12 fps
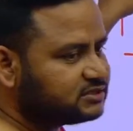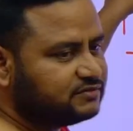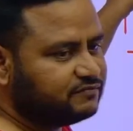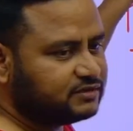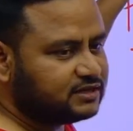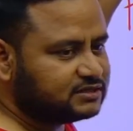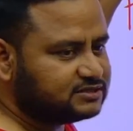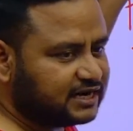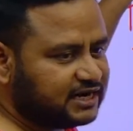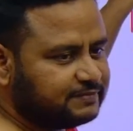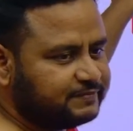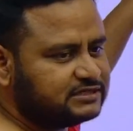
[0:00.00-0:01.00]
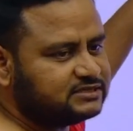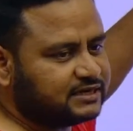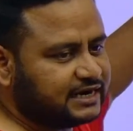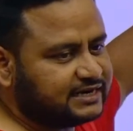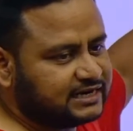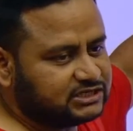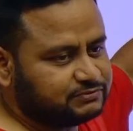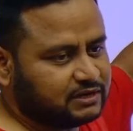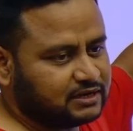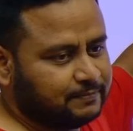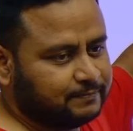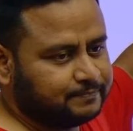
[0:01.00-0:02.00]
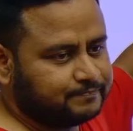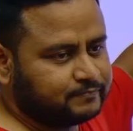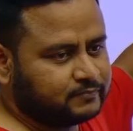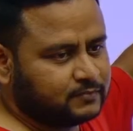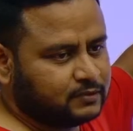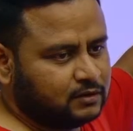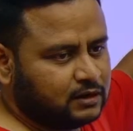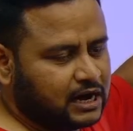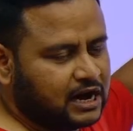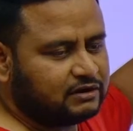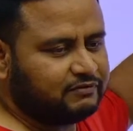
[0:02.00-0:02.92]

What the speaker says: When there is right means, right ends will come. Always,